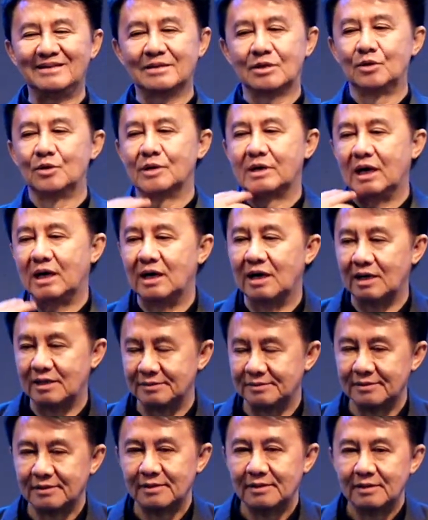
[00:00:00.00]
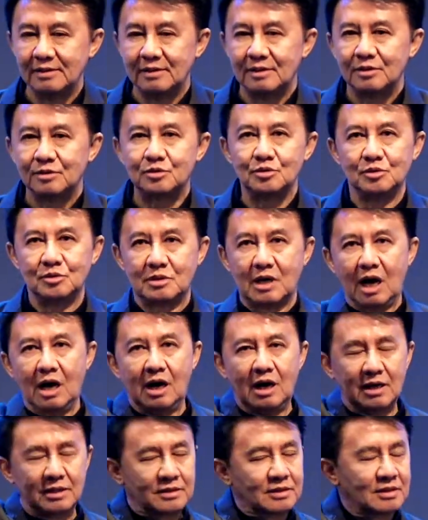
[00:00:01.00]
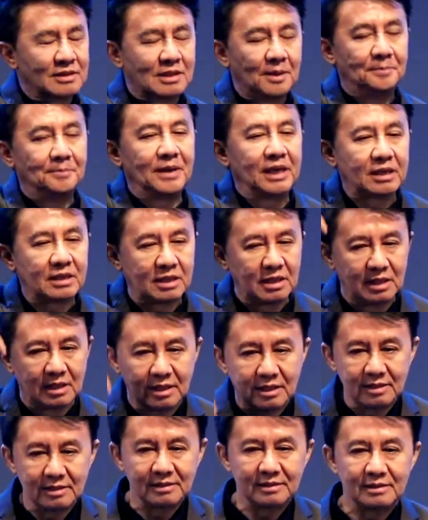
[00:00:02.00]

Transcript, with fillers: arrogance to God, the Maker.